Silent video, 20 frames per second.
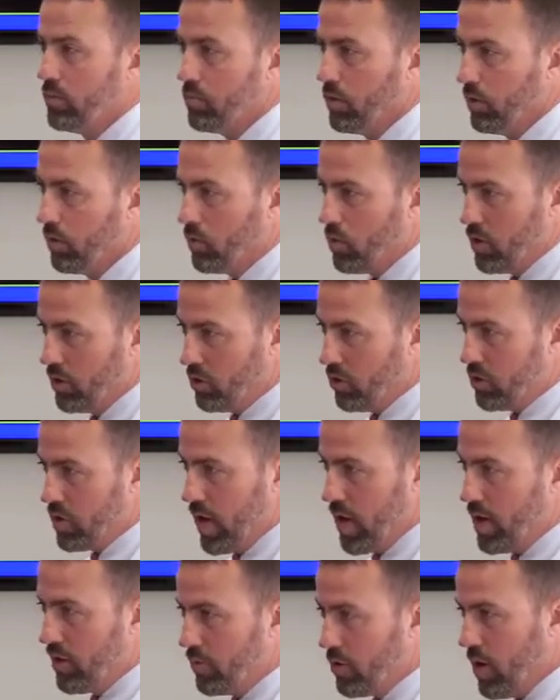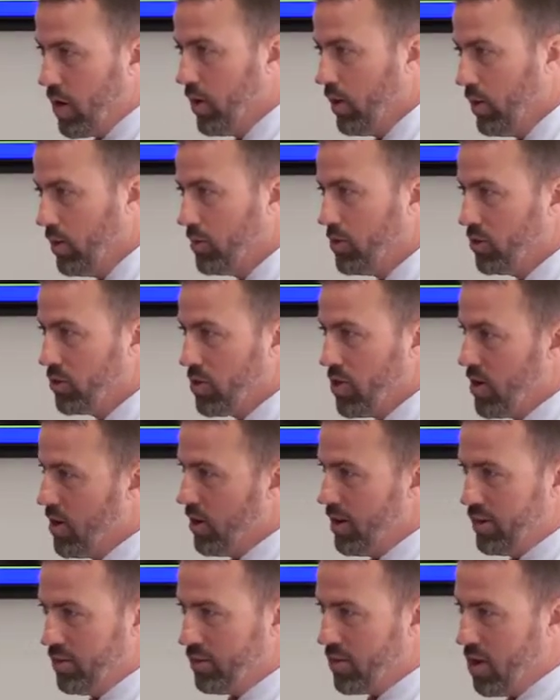But once your native cartilage is
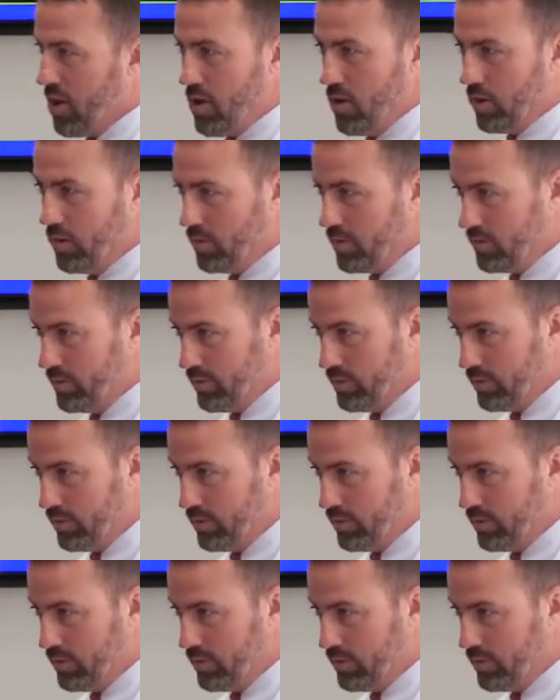gone, it's gone.